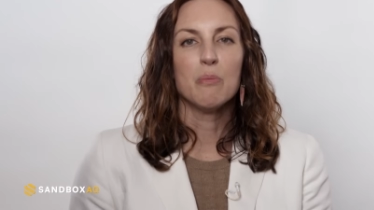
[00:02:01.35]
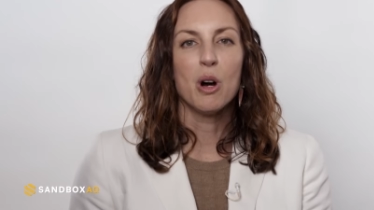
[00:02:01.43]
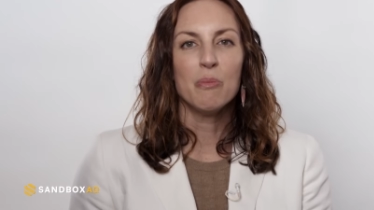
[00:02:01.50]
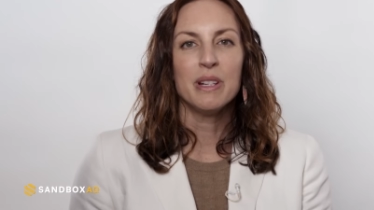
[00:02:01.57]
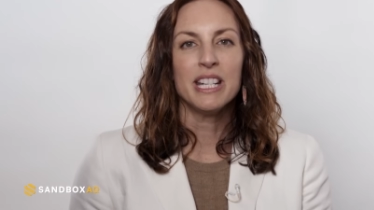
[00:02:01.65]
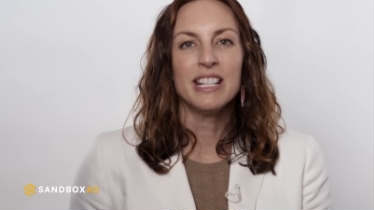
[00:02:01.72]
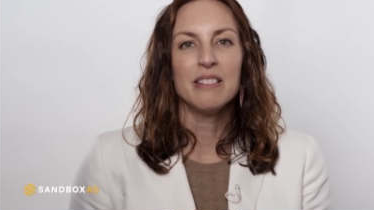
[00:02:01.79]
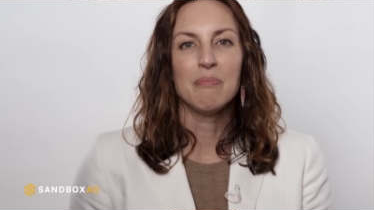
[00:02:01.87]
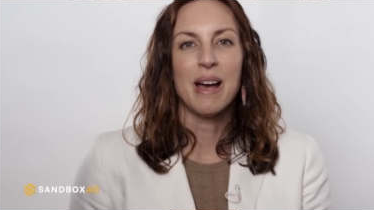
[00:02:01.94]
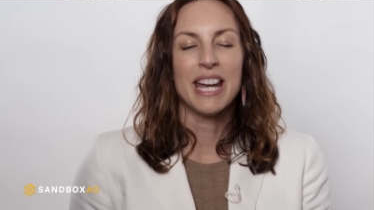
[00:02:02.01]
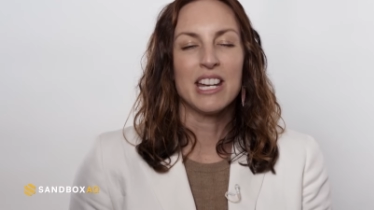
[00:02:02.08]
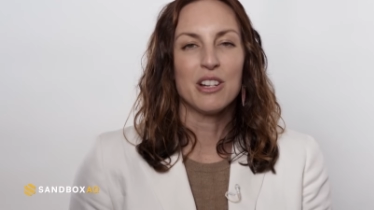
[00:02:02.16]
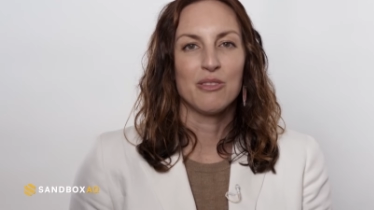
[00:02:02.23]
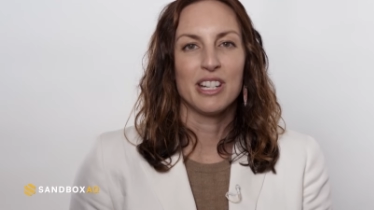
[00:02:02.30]
moment in
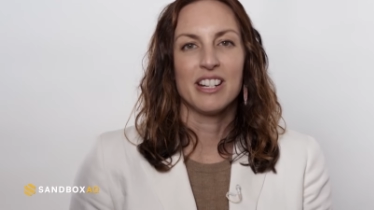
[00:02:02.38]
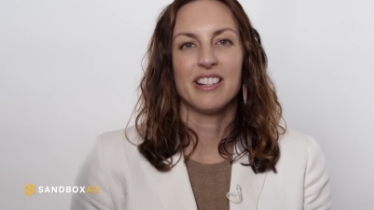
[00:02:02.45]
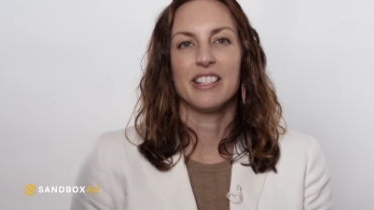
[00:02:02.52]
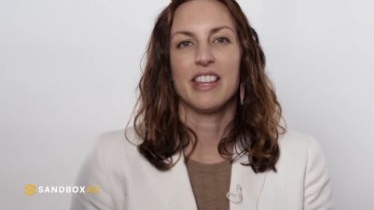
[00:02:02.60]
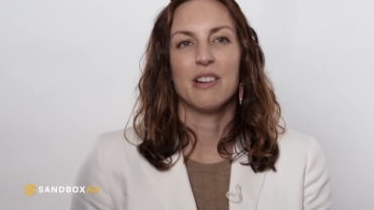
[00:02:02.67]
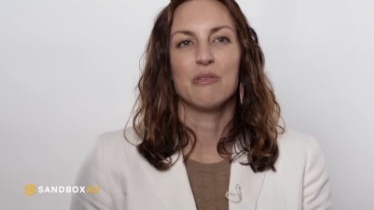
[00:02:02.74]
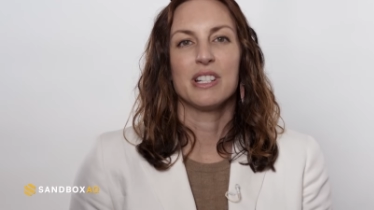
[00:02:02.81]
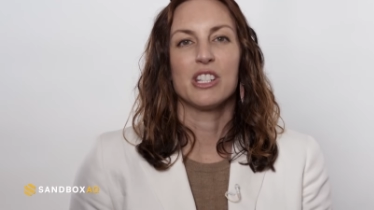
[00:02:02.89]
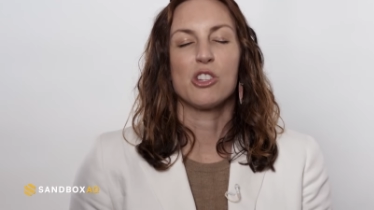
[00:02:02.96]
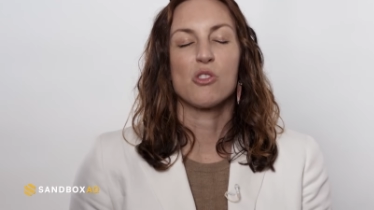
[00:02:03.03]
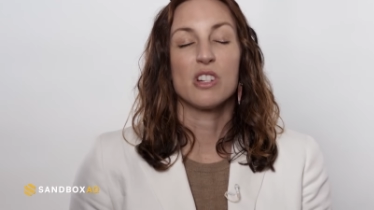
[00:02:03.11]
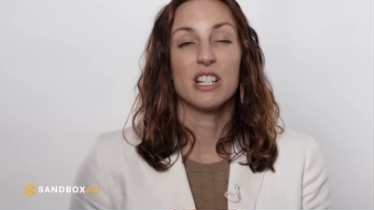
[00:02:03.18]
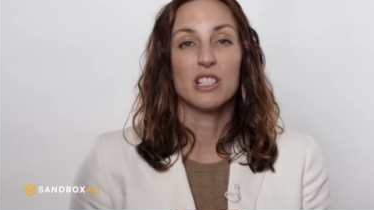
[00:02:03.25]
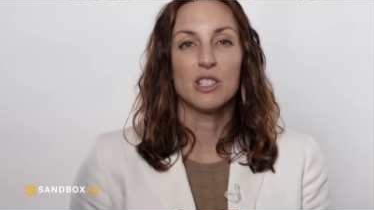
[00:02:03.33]
my career that was
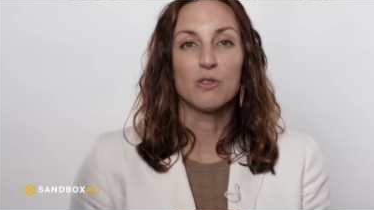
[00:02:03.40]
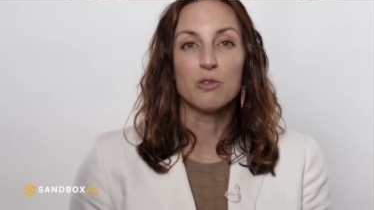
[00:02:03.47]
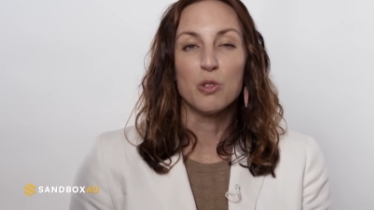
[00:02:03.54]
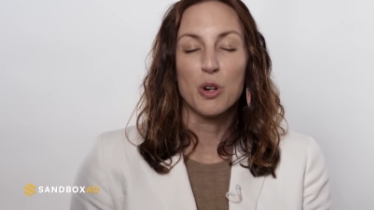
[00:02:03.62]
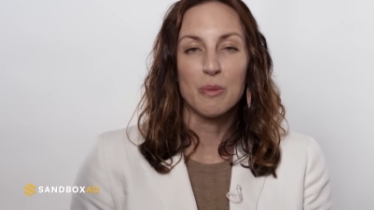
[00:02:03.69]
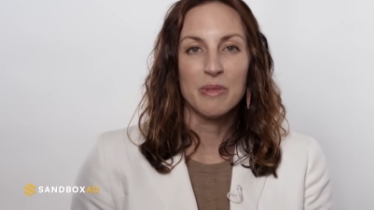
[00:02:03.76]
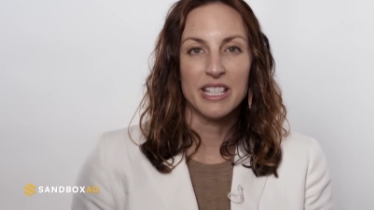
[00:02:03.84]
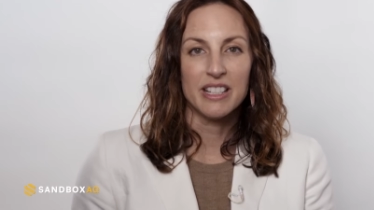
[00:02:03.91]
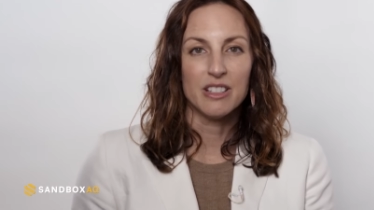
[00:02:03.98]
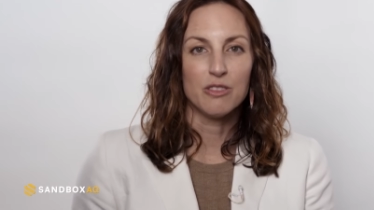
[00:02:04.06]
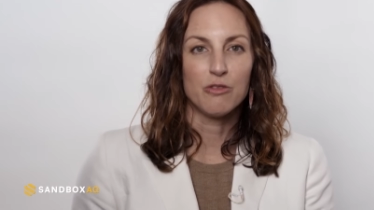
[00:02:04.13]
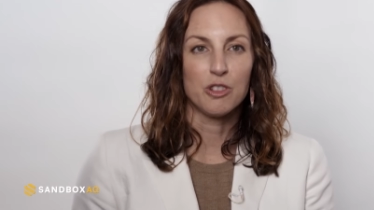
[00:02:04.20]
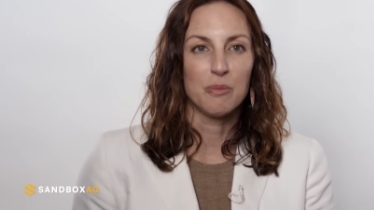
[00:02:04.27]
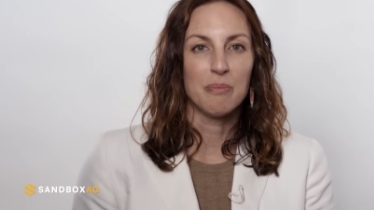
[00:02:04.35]

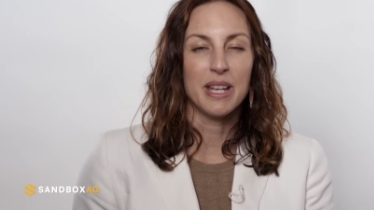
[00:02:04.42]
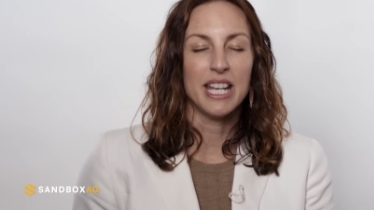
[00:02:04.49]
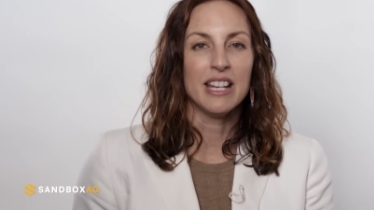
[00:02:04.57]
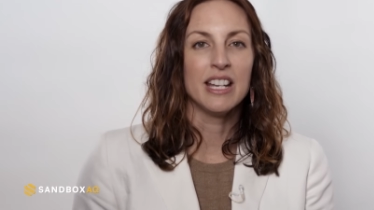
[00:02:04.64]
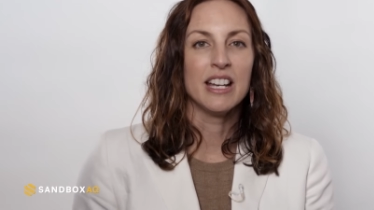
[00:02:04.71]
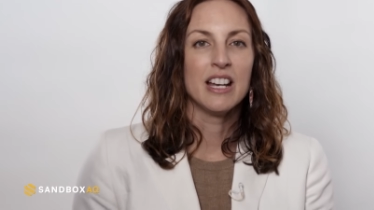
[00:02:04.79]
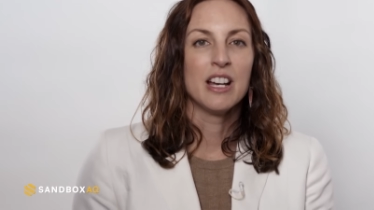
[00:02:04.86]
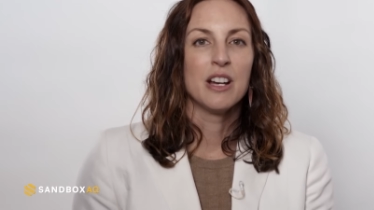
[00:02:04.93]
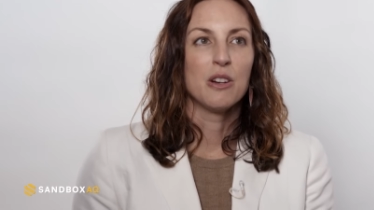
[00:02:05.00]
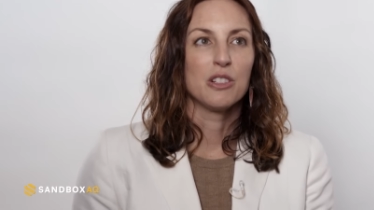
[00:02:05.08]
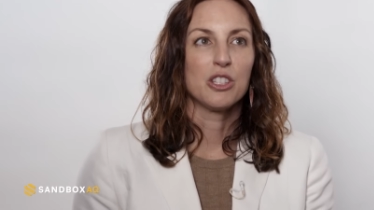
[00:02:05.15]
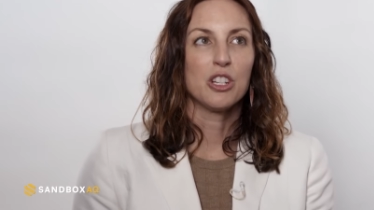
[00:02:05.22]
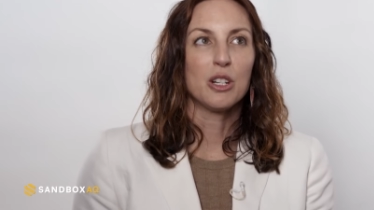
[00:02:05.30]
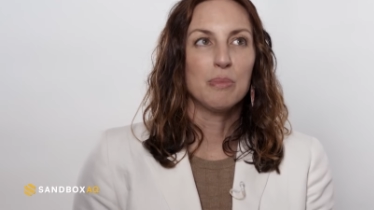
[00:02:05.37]
transformative for me
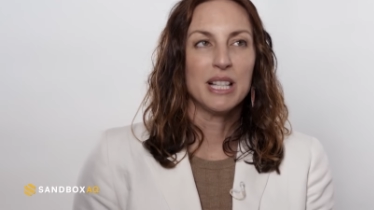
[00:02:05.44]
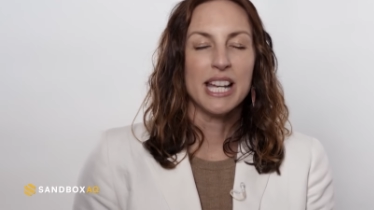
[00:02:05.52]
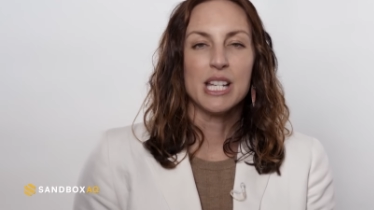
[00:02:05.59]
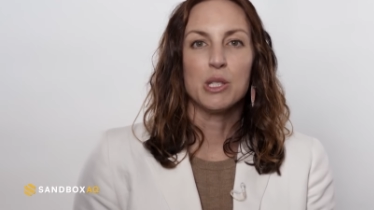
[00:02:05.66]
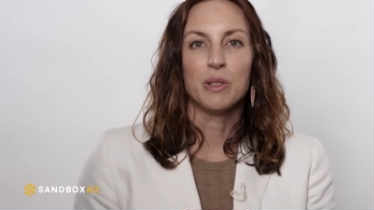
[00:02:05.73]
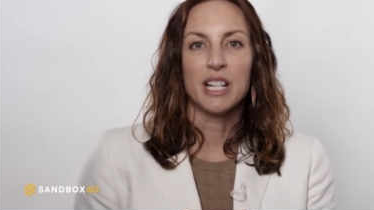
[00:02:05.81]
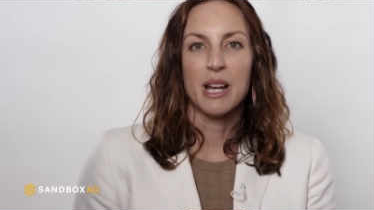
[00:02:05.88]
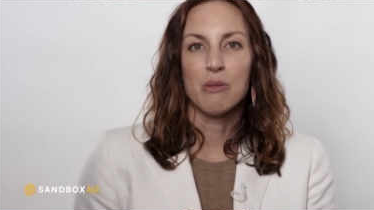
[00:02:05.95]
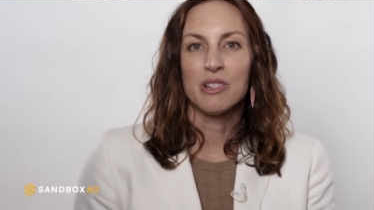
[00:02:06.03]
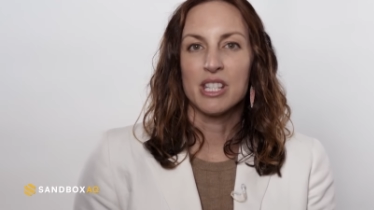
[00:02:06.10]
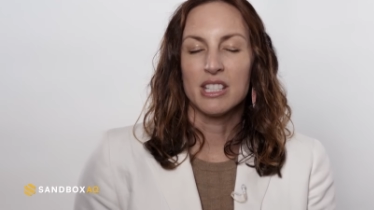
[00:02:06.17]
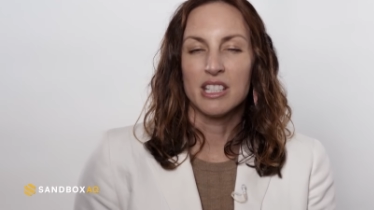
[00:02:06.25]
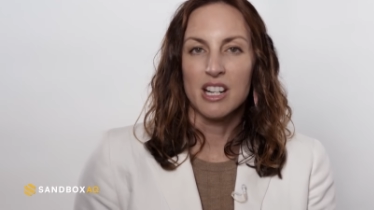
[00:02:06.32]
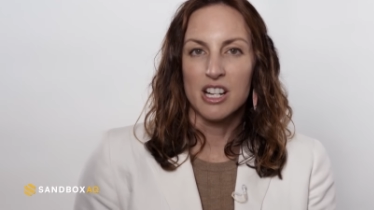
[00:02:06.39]
took place when I
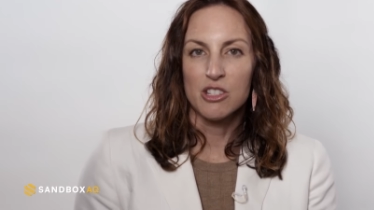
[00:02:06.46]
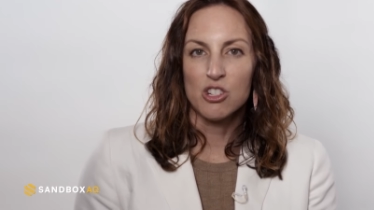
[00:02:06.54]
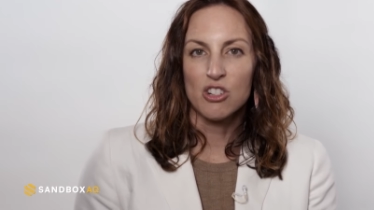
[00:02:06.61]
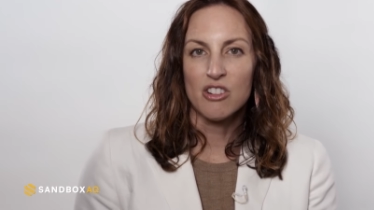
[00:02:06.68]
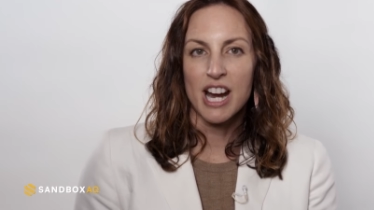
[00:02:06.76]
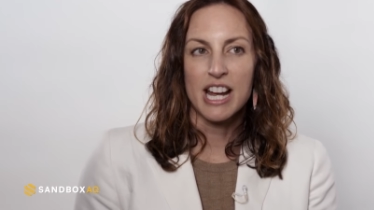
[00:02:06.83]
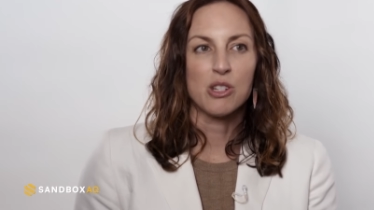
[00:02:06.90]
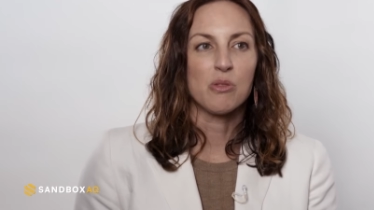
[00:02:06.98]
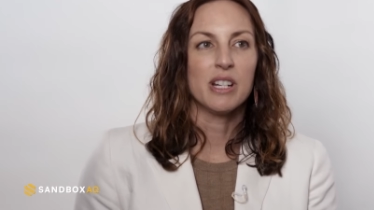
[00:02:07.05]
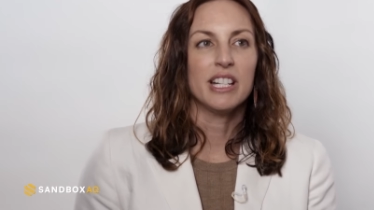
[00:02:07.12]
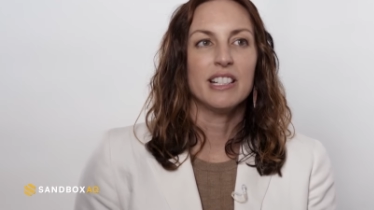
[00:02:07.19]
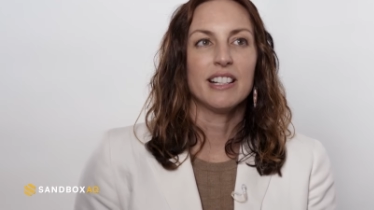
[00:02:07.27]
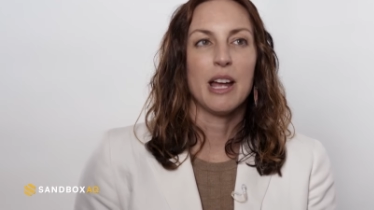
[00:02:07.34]
was an undergraduate.